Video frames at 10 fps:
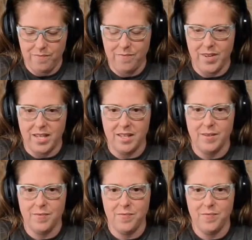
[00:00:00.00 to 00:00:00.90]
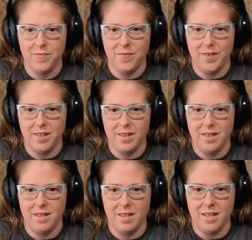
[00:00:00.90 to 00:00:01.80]
Nice.
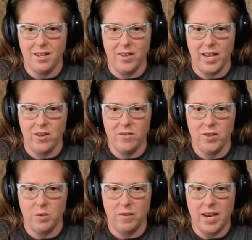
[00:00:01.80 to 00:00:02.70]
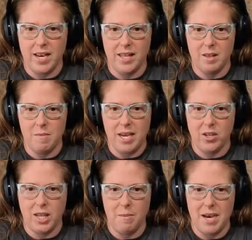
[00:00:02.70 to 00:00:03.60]
There we go. So we've got the maker
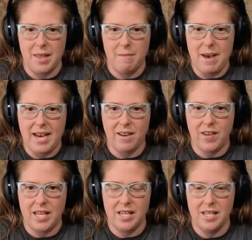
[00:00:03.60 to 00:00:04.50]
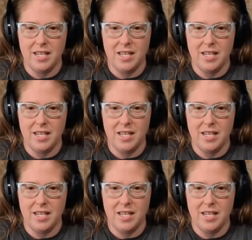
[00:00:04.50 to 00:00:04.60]
tape on the back of it.